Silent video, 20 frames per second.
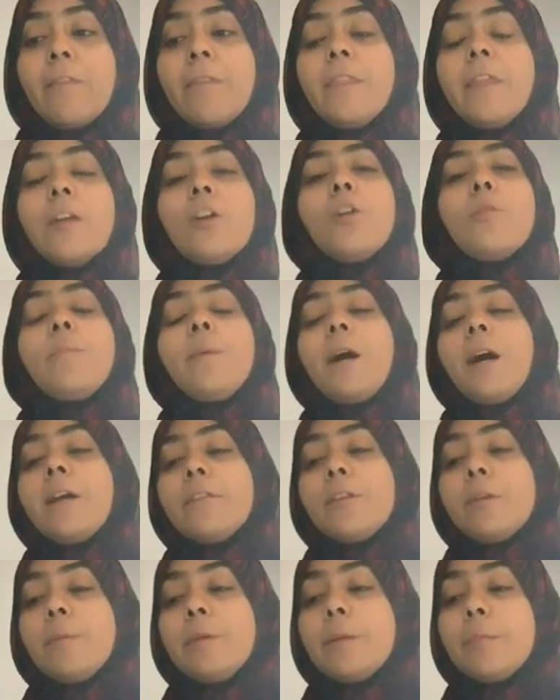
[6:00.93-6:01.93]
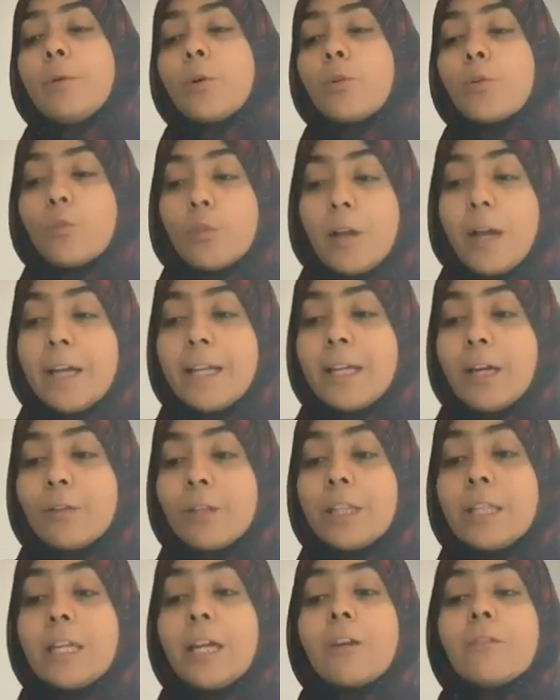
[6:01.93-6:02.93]
Thereupon the people cried
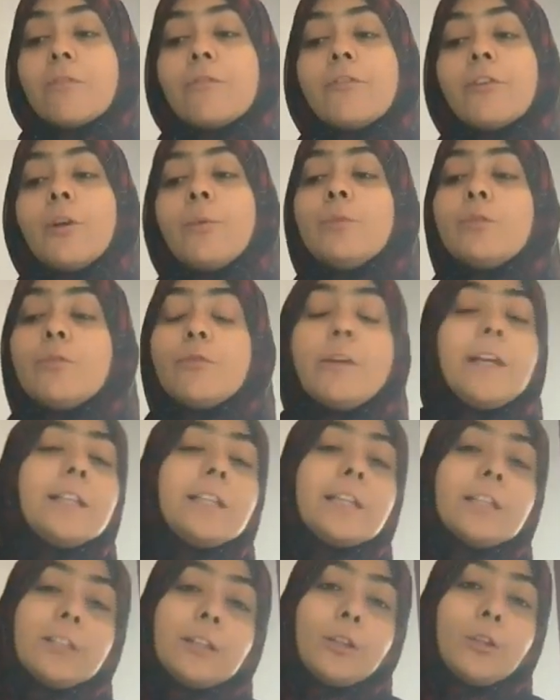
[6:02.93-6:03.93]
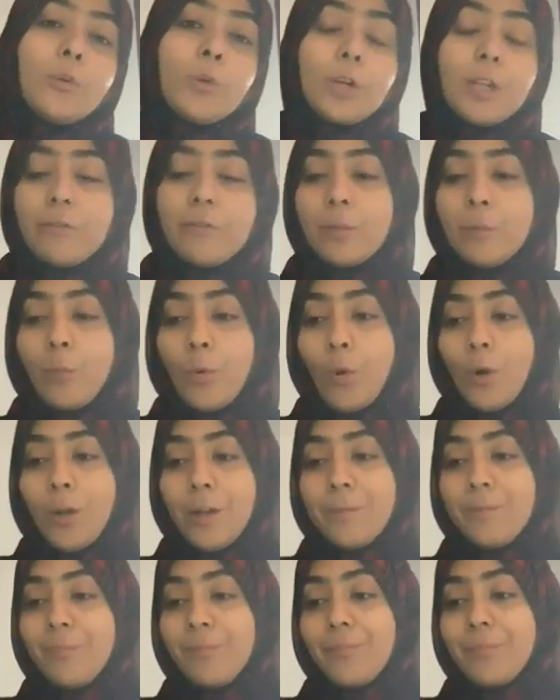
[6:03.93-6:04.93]
out that they affirmed faith in the Lord of the
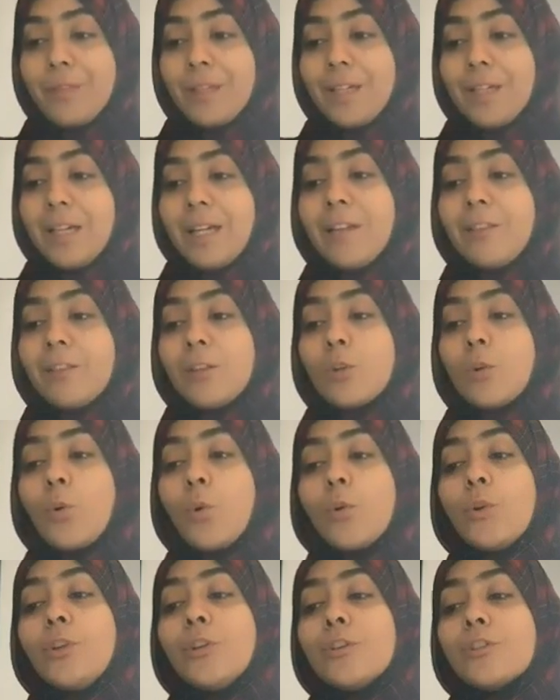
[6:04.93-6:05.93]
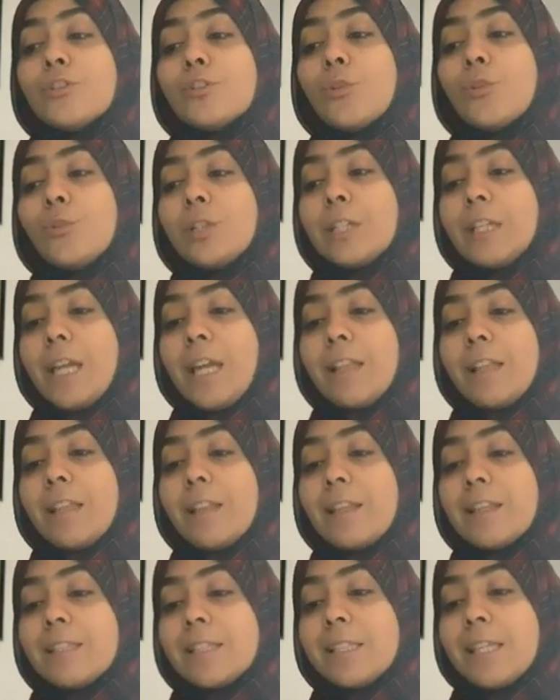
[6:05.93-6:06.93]
boy. The courtiers told the king
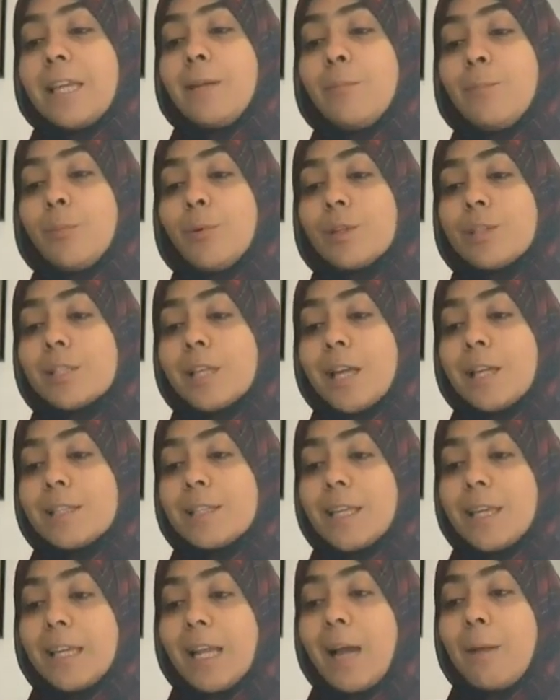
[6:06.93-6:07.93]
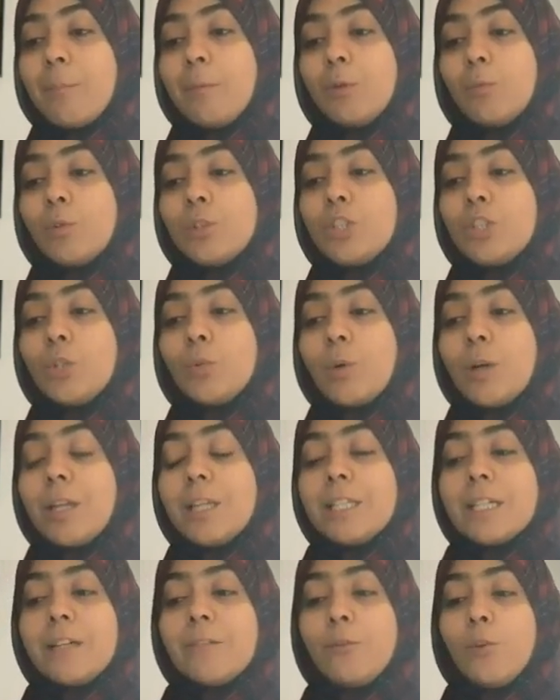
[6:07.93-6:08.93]
that the same precisely had happened which he
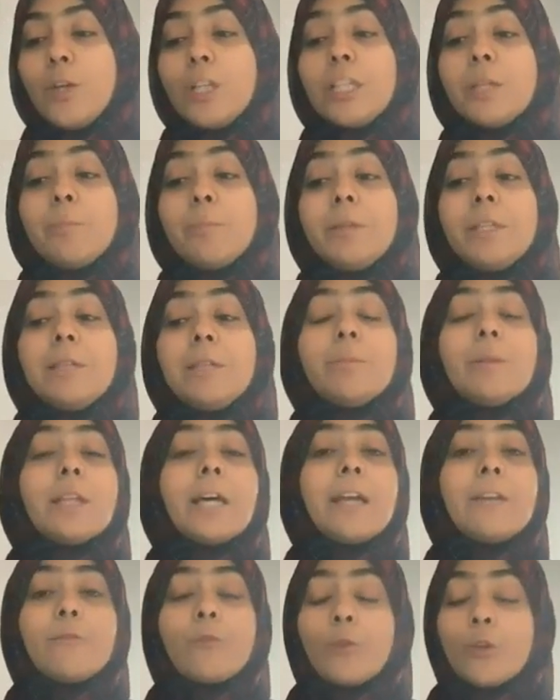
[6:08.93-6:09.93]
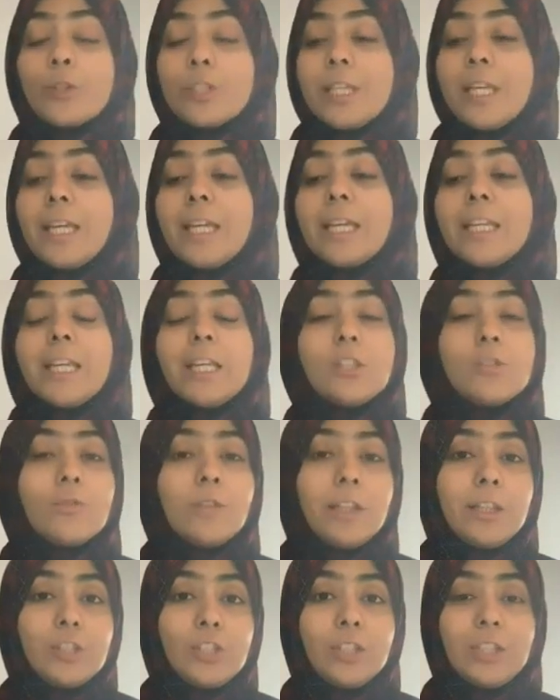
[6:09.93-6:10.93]
wanted to avoid. The people had forsaken his
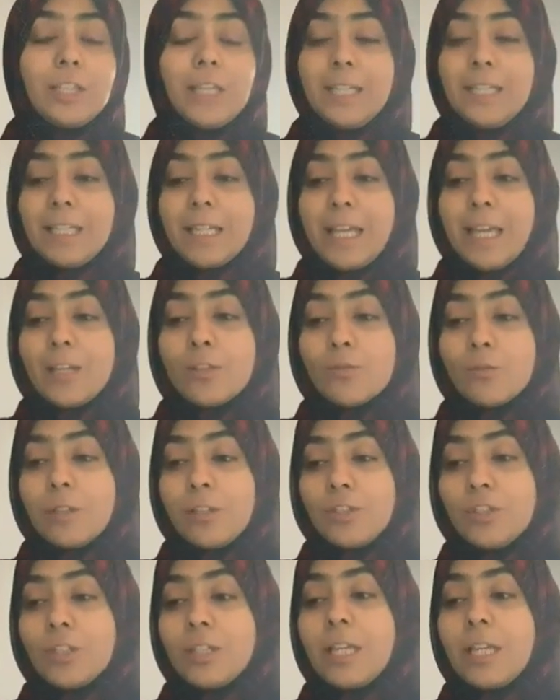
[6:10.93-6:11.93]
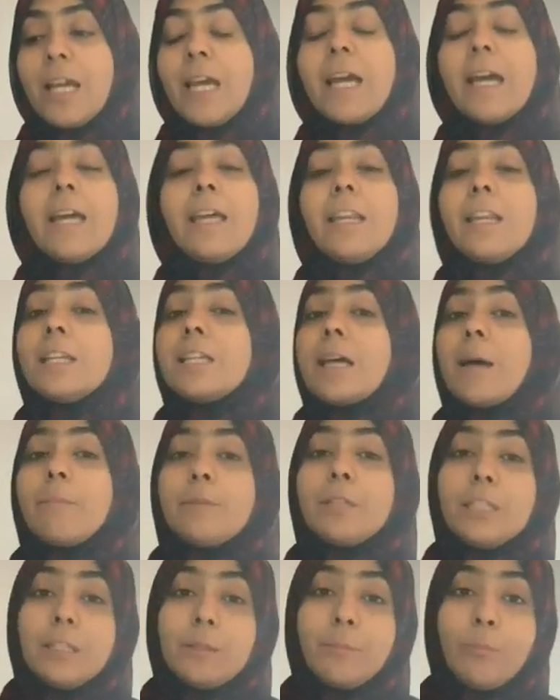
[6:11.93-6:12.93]
religion and the king's religion and
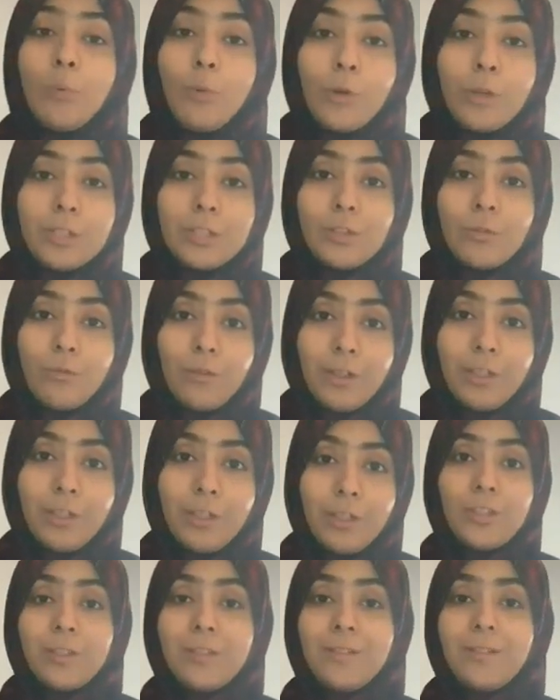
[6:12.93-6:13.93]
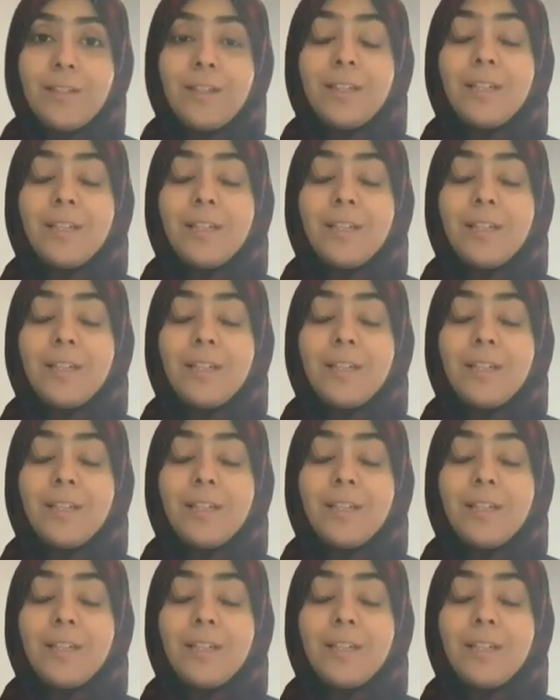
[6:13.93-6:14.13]
adopted the boy's religion.